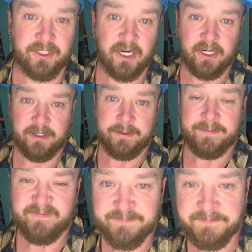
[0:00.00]
hurt.
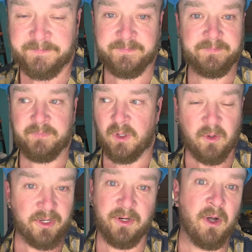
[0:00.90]

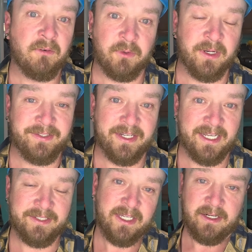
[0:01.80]
Or your ovaries, I
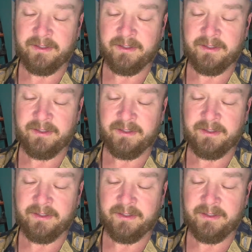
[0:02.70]
guess, I don't